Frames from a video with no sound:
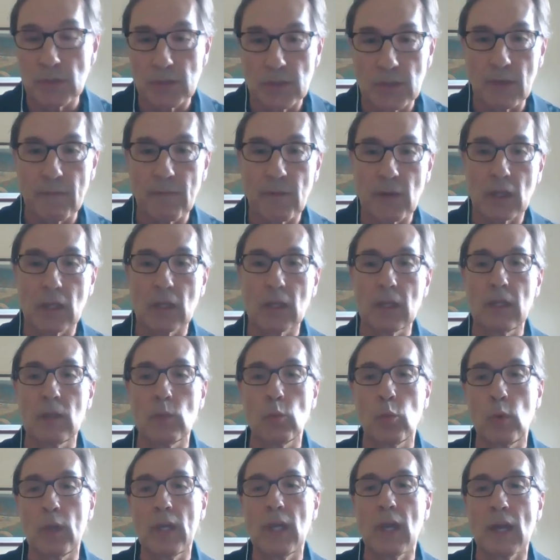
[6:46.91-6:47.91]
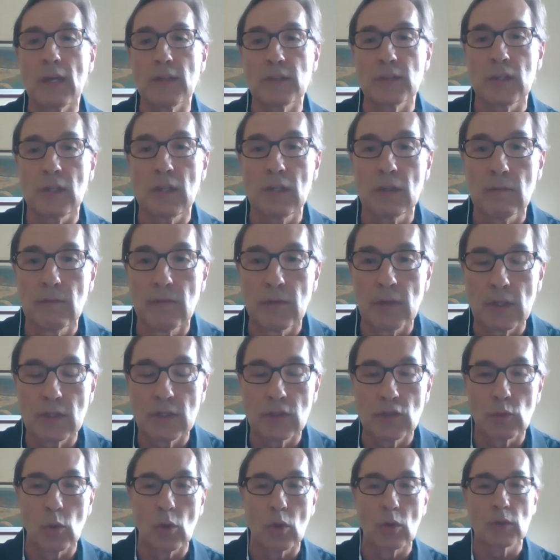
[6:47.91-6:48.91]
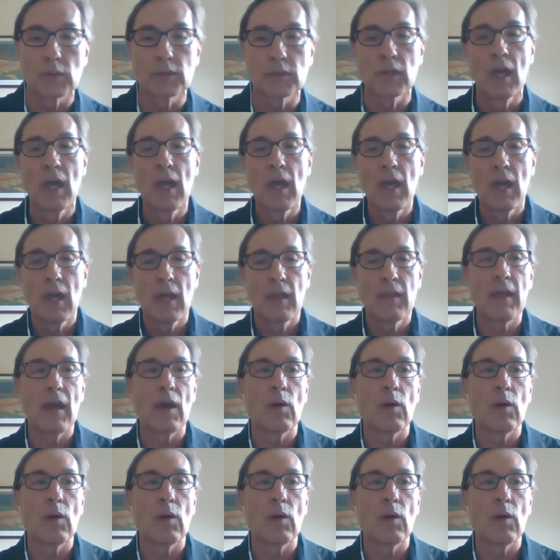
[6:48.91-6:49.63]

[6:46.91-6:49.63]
but specifically we as individuals,